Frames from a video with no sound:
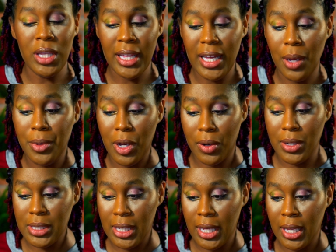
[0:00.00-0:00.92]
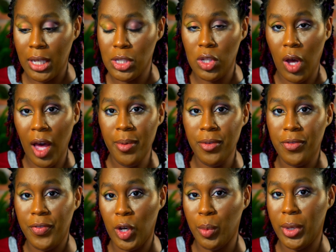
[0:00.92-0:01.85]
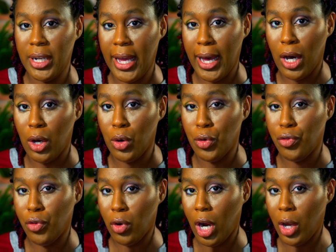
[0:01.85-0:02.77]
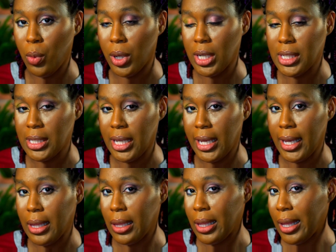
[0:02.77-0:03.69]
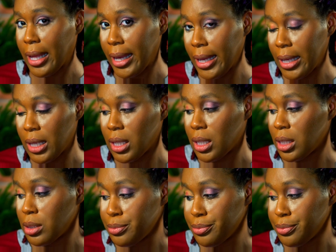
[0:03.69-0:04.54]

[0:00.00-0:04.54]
thing I'm noticing, so I've been filming now for, I want to say, like